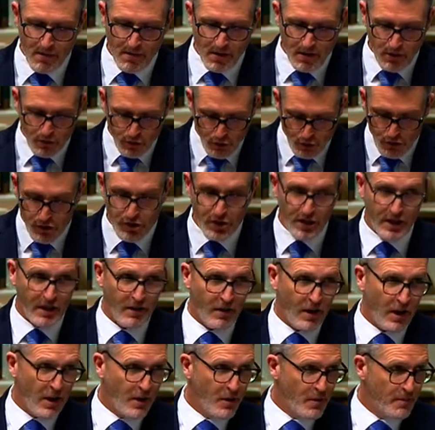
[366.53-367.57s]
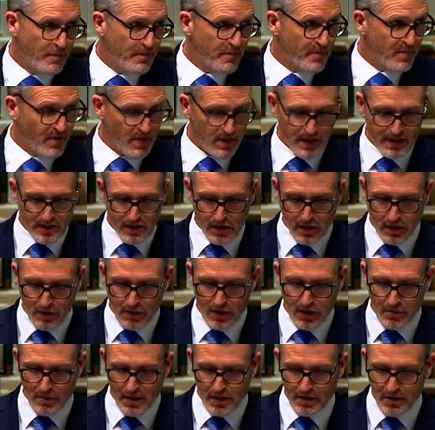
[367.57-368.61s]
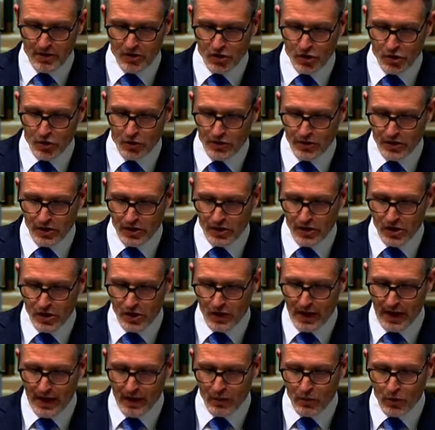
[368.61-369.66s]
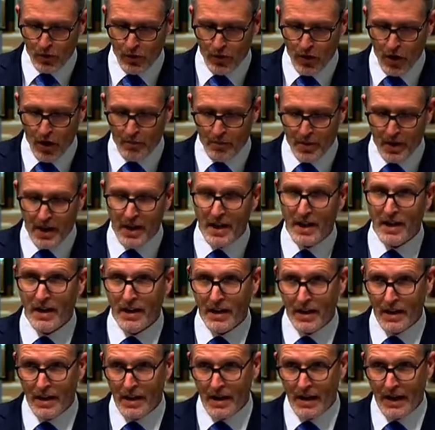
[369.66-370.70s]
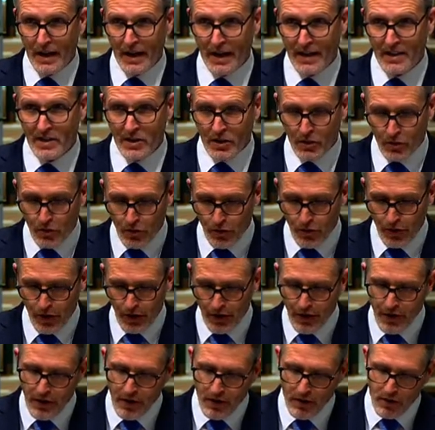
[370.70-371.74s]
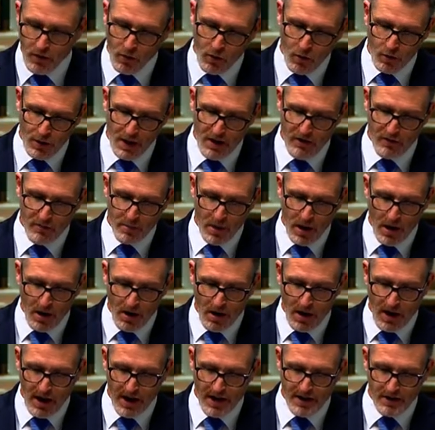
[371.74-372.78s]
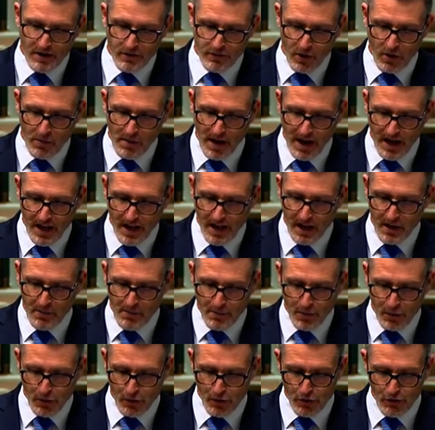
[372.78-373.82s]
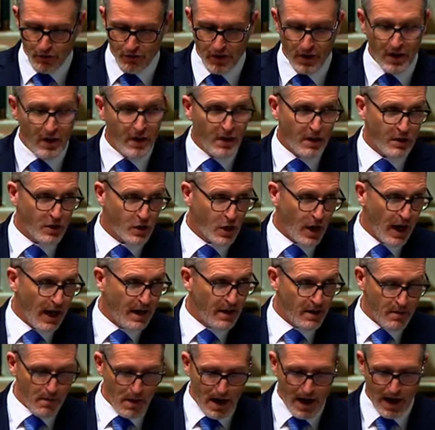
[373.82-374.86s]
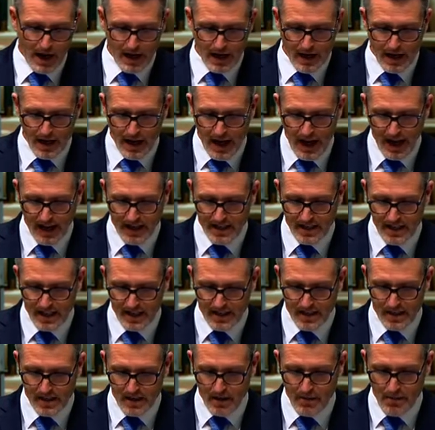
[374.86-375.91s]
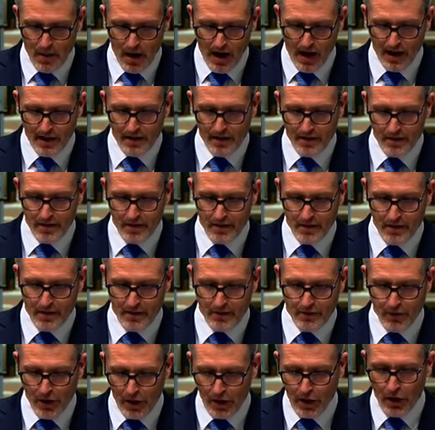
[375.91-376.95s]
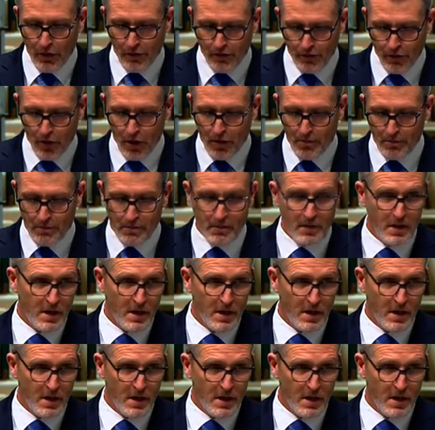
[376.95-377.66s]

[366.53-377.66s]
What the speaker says: Crucially though, this agreement ensures that Australia will not be excluded or left behind from any improved trade and market access that might follow from